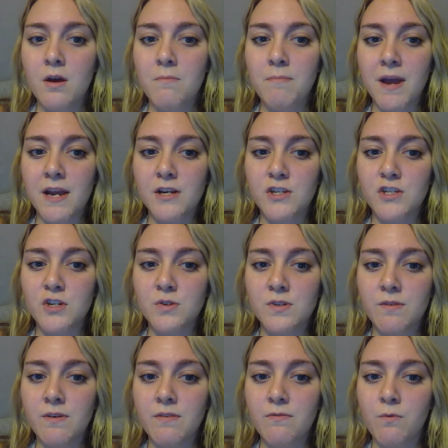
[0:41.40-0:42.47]
Page
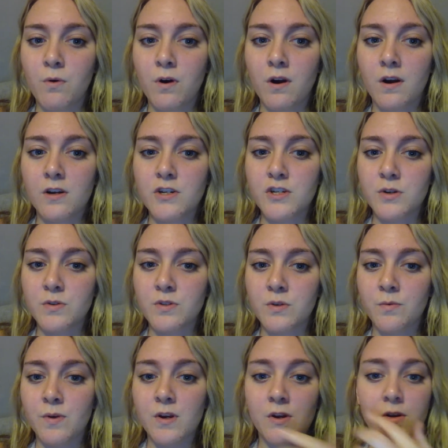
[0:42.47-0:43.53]
274 shows the
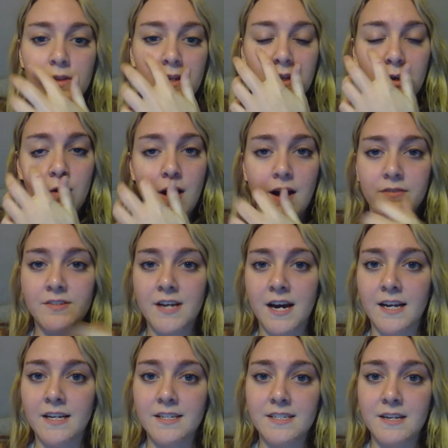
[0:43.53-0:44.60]
reader that the graph
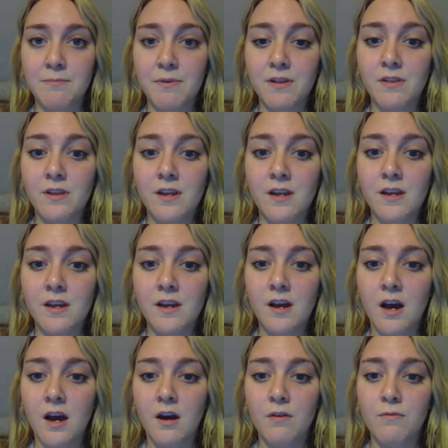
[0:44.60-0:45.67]
data typically
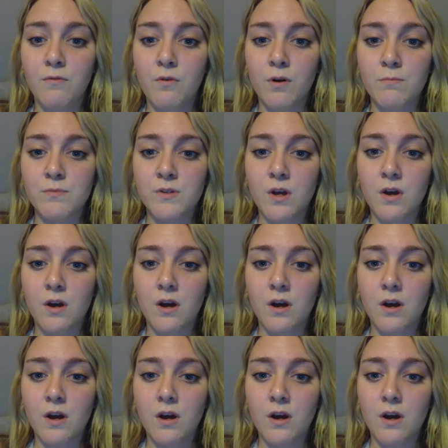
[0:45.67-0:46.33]
forms